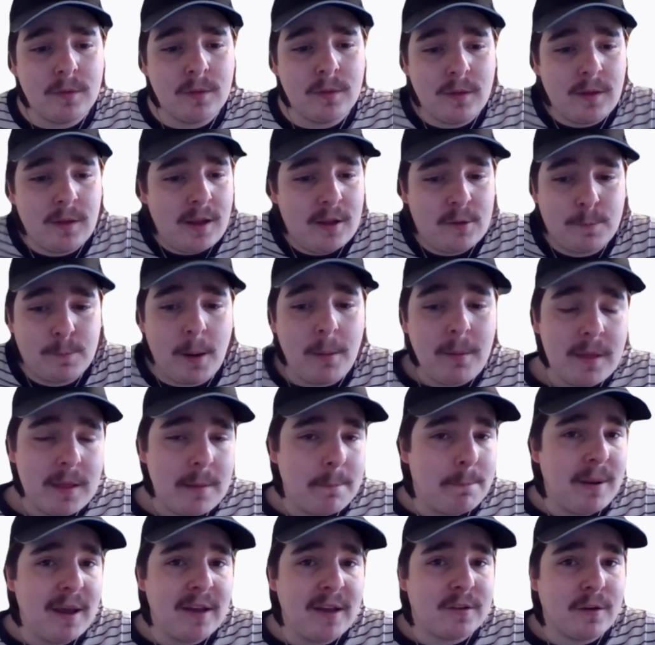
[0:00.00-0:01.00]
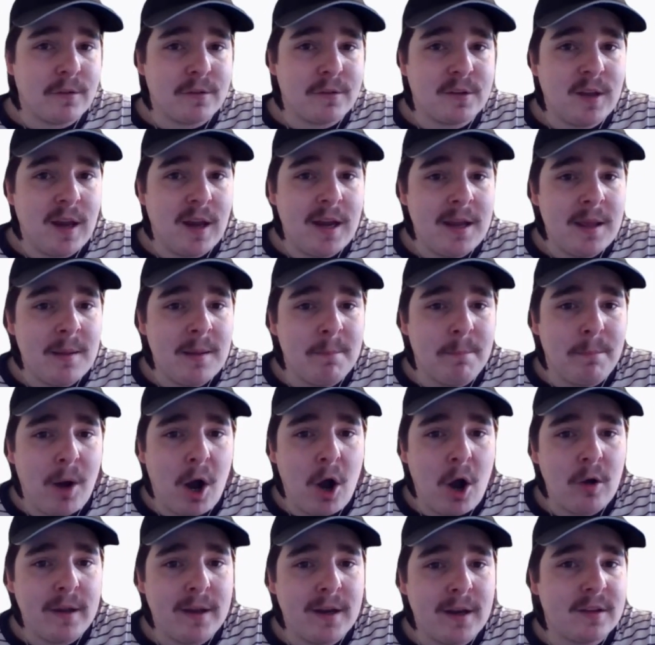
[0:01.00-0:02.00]
It's probably the best I've seen him
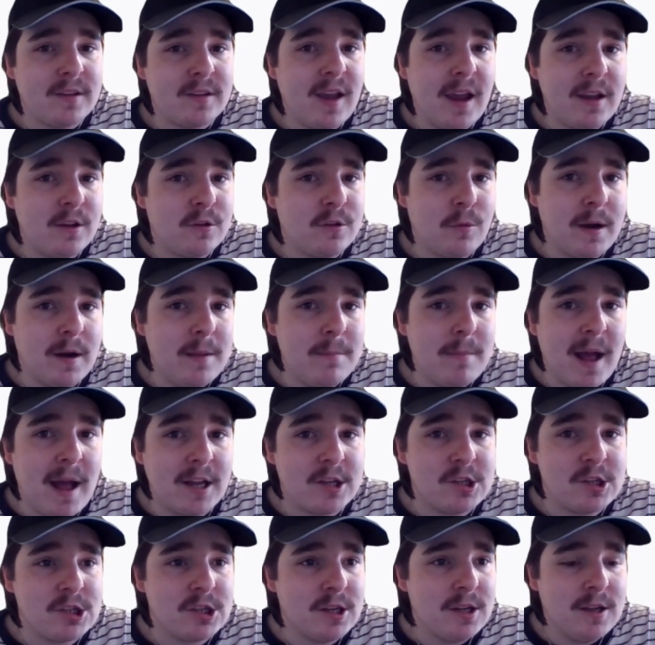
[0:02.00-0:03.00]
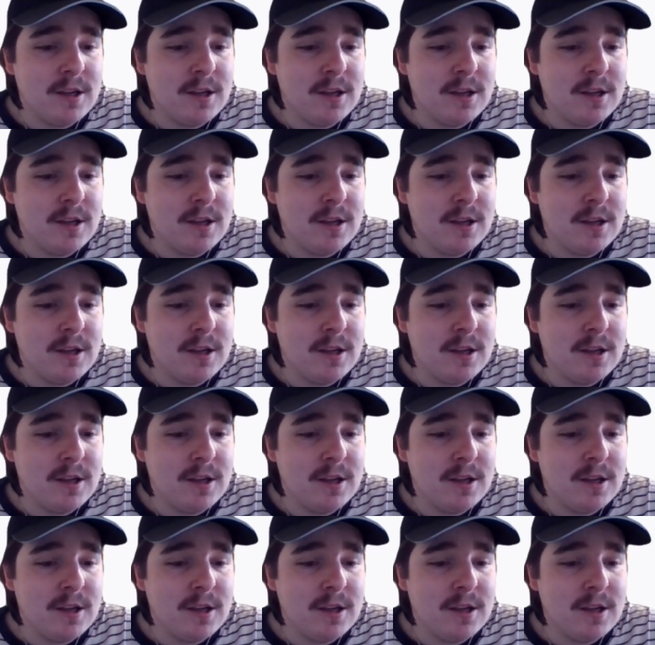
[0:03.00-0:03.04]
bowl in a T20 match